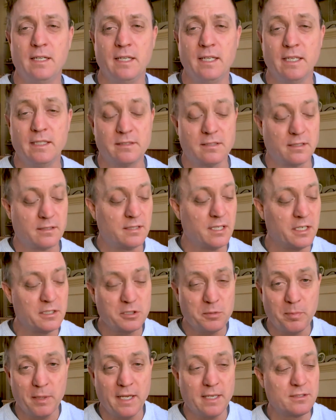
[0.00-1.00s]
It's a
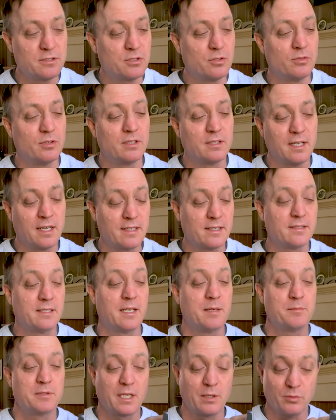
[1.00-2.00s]
touchpad, so a lot of
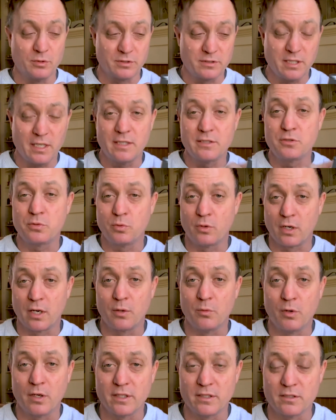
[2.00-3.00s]
times I will touch where I
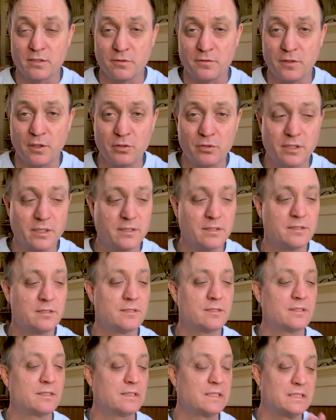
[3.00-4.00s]
want it to
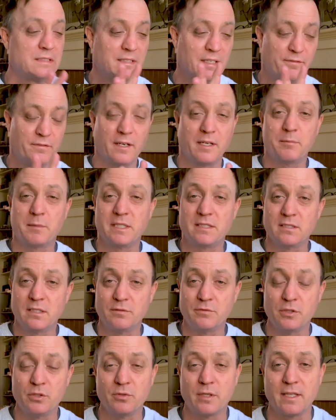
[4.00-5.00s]
focus. I find
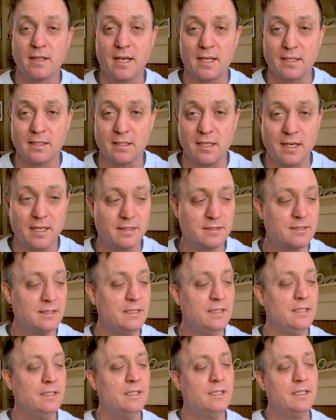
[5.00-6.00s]
myself doing that a lot.
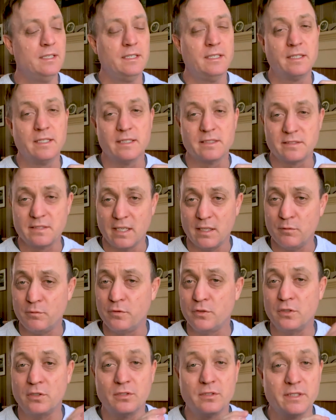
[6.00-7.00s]
It's
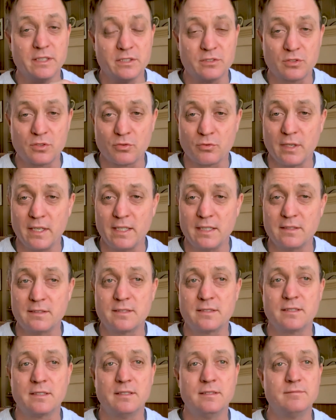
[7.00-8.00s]
helpful, it's
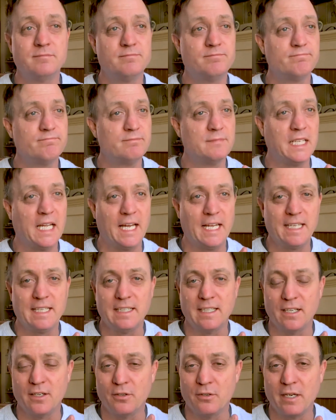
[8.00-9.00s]
great.
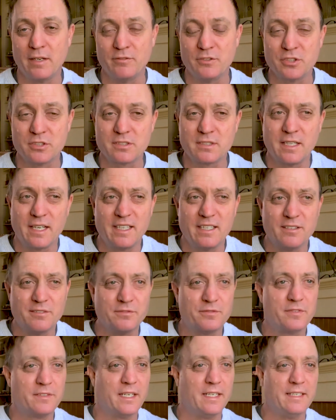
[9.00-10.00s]
You know, I've just kind
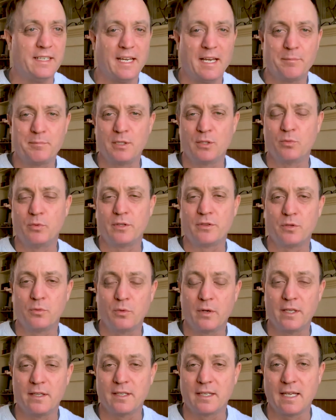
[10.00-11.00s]
of adapted with the
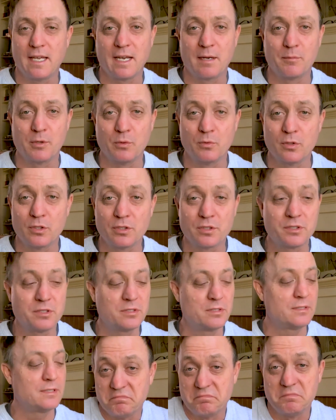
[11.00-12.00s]
way the camera
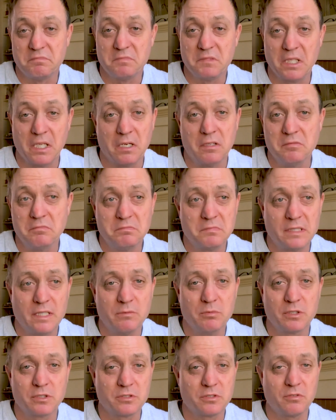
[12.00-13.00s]
works. You know,
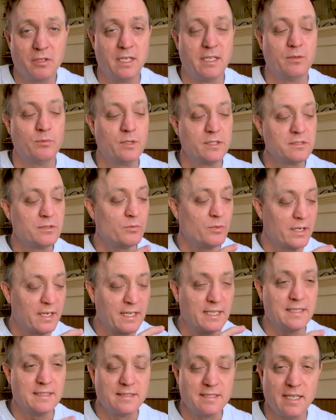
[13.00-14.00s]
it works great. It wasn't what I
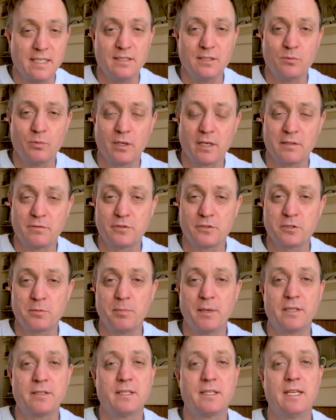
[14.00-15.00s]
intended when I first
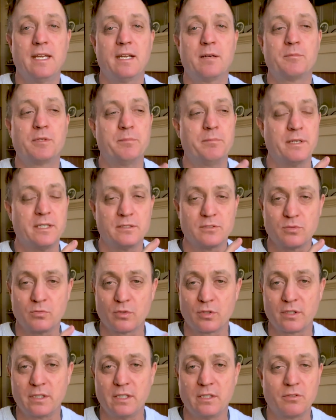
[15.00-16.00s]
bought the camera, but it's
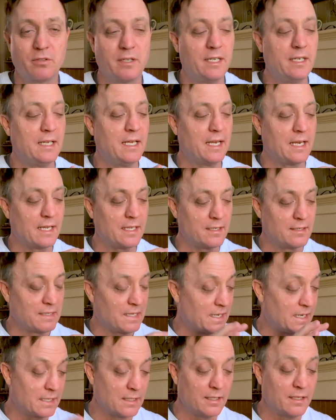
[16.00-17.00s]
working great, and
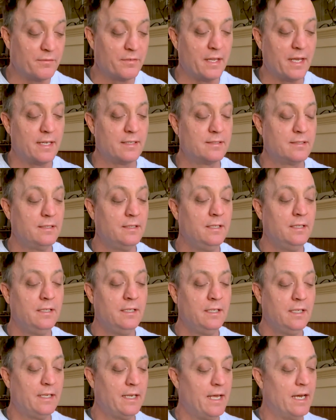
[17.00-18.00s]
I love that.
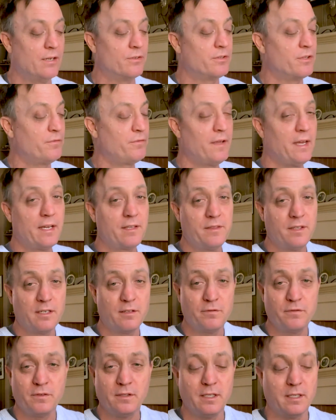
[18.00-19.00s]
Now, the fact that
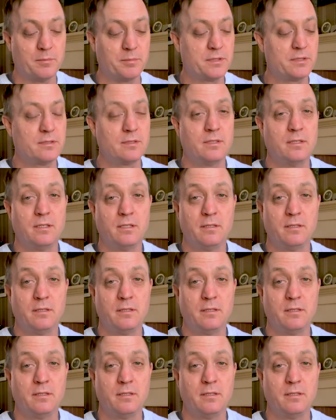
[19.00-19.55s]
it flips,